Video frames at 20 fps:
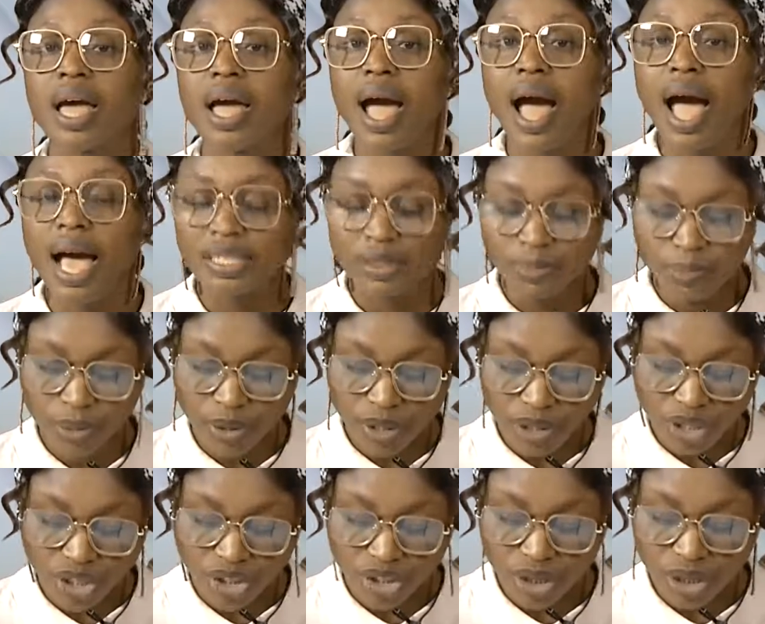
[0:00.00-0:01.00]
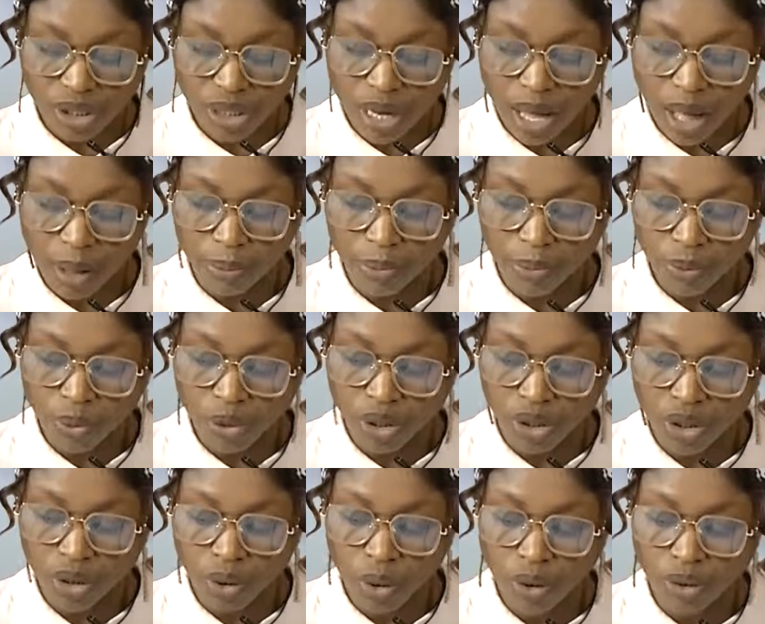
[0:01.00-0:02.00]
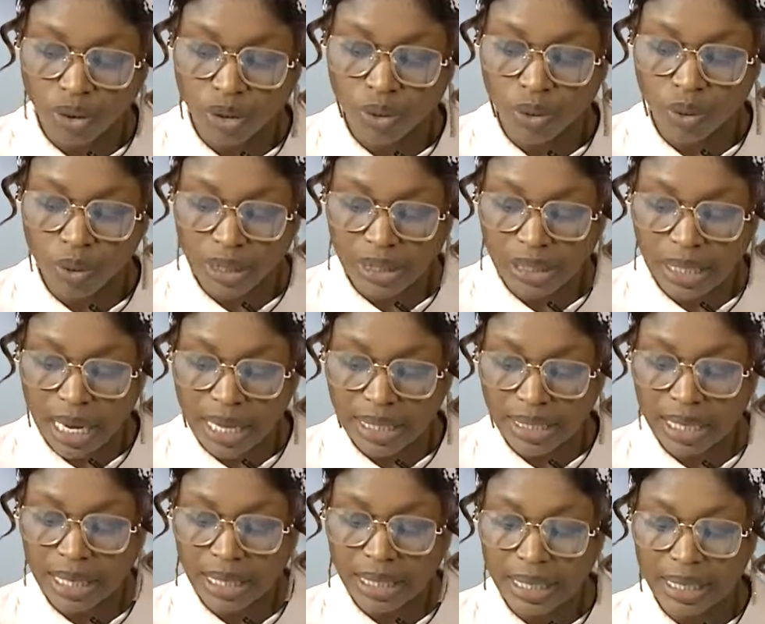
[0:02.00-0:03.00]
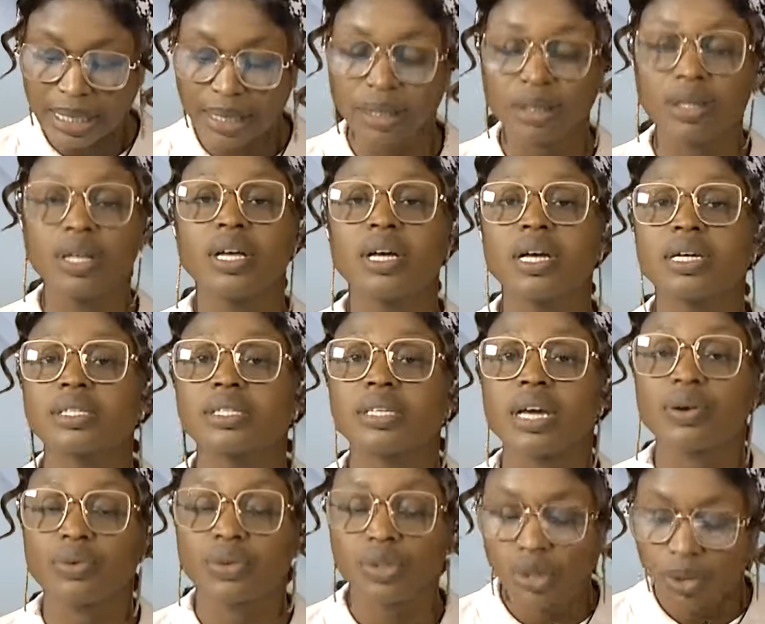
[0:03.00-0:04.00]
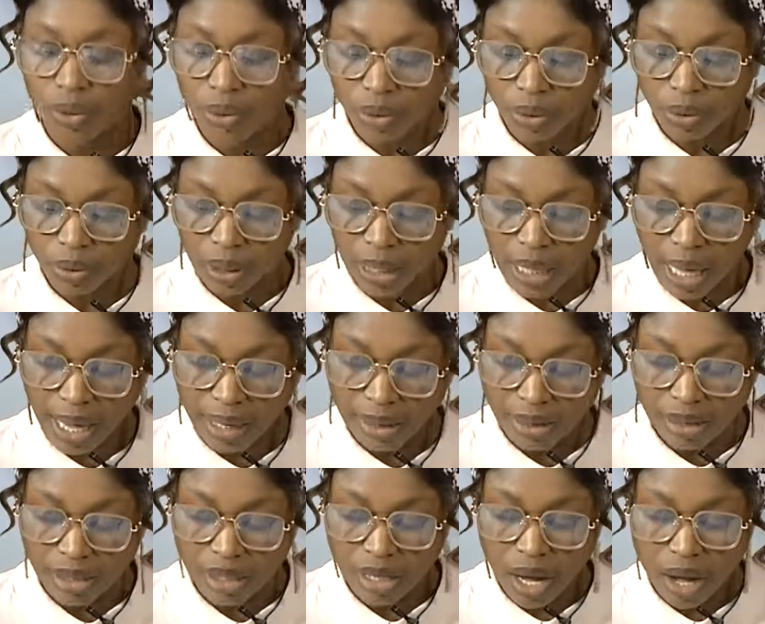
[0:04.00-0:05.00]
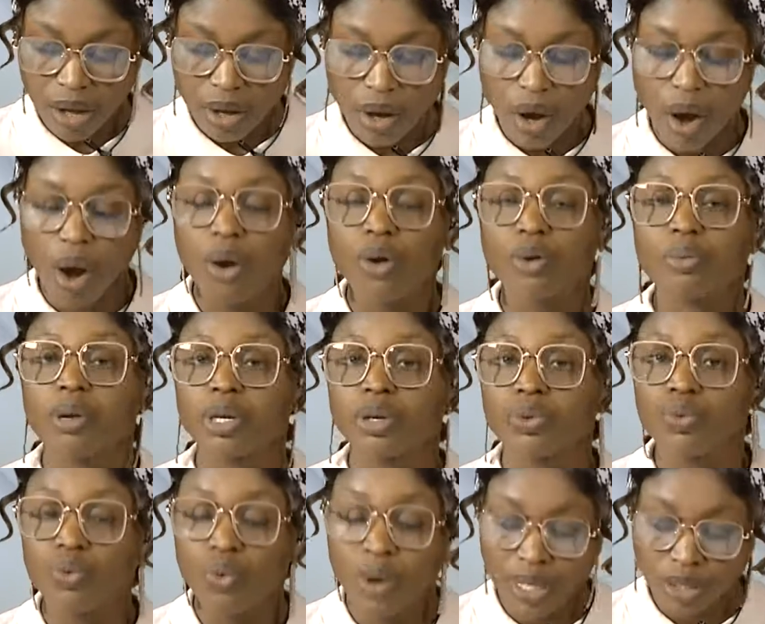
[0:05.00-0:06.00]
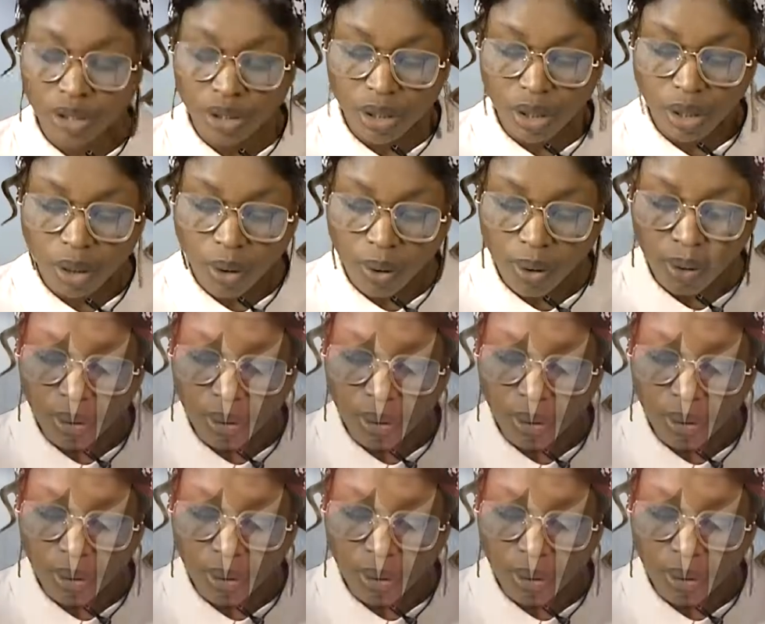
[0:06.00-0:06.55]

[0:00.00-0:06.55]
as positioned to help Russia consolidate illegal territorial gains. Orban, who has long